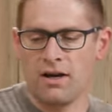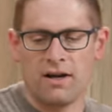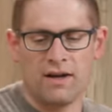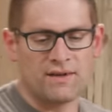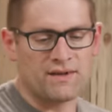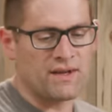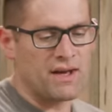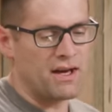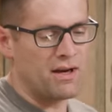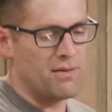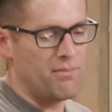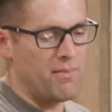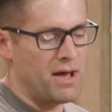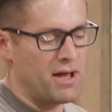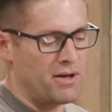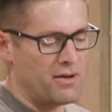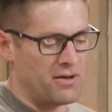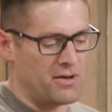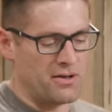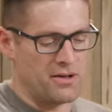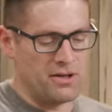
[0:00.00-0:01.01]
It's got a
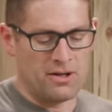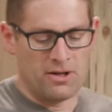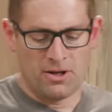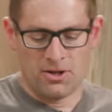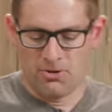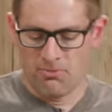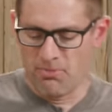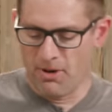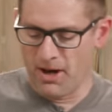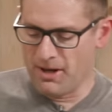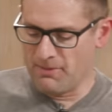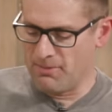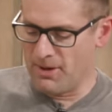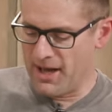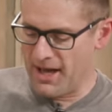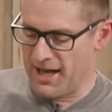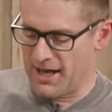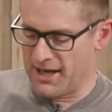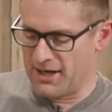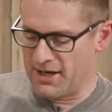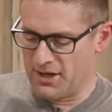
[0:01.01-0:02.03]
metal butt
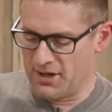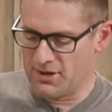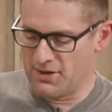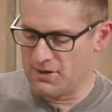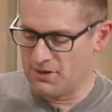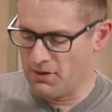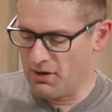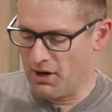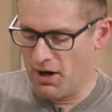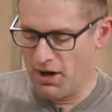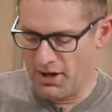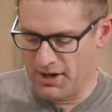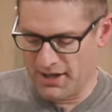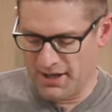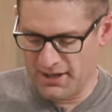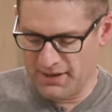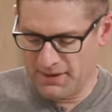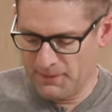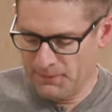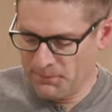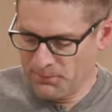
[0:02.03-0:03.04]
pad on
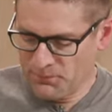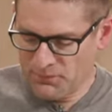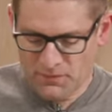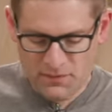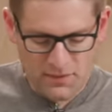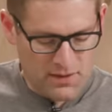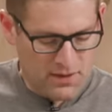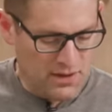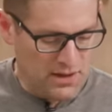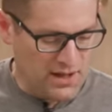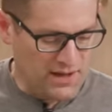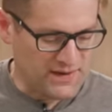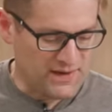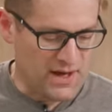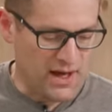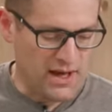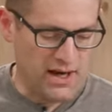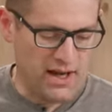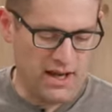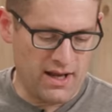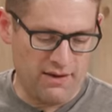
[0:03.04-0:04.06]
it. It's
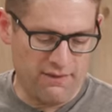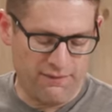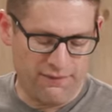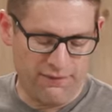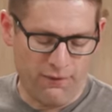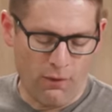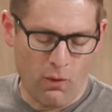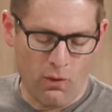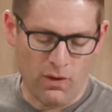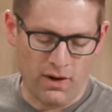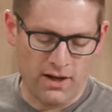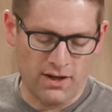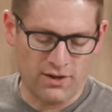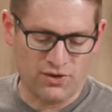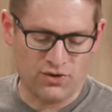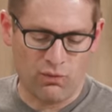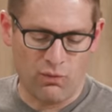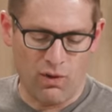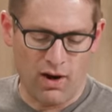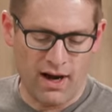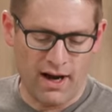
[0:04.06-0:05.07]
got a
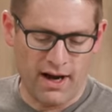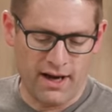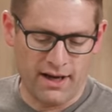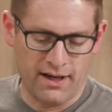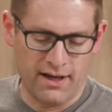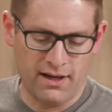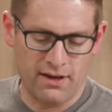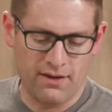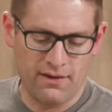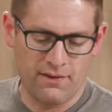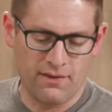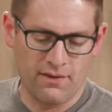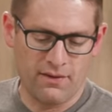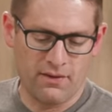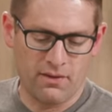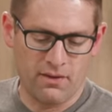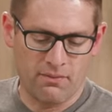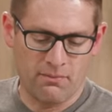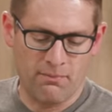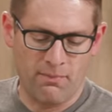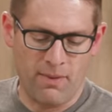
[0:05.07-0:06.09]
4-inch wide
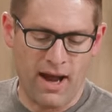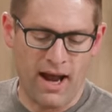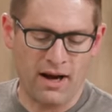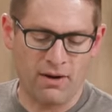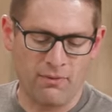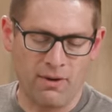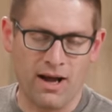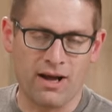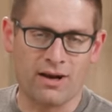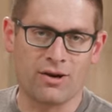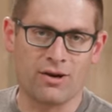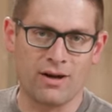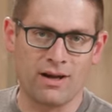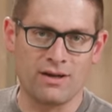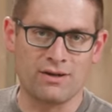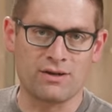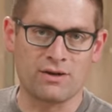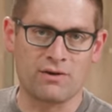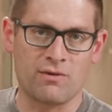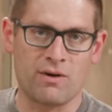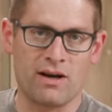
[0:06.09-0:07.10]
bag rider
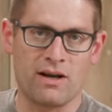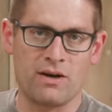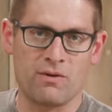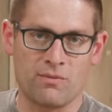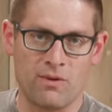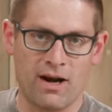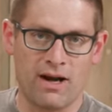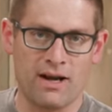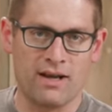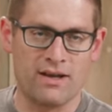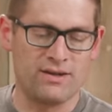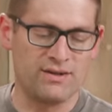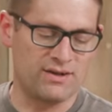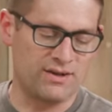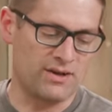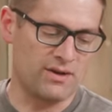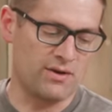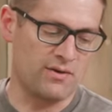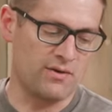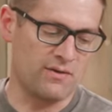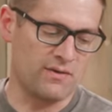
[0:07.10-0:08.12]
integrated right
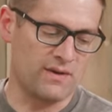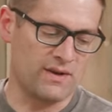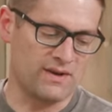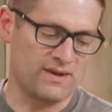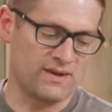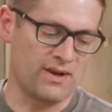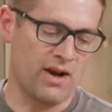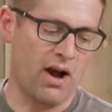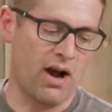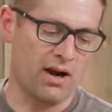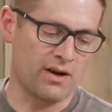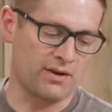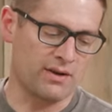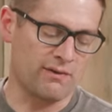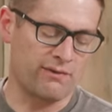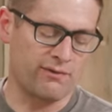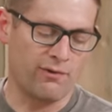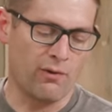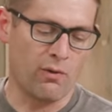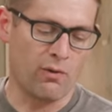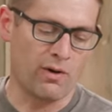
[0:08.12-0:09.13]
into the stock. The
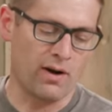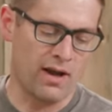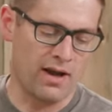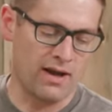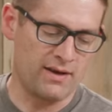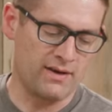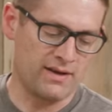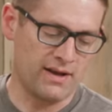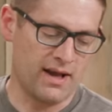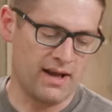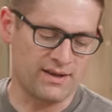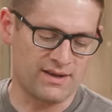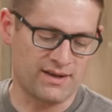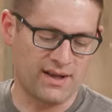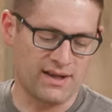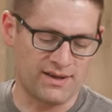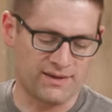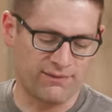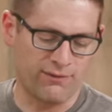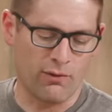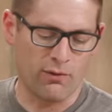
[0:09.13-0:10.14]
fore end has
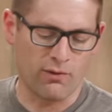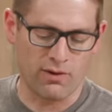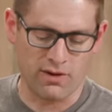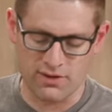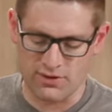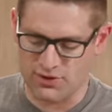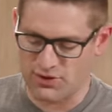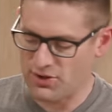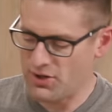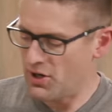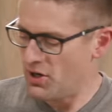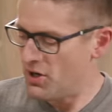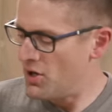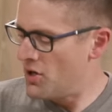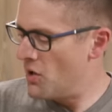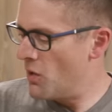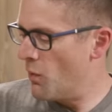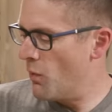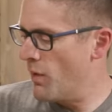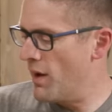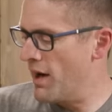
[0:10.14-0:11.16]
this 4-inch
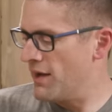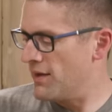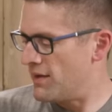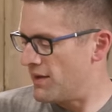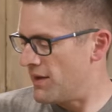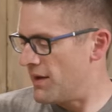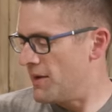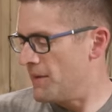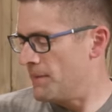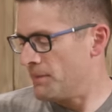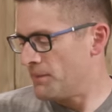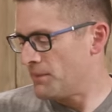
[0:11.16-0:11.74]
width.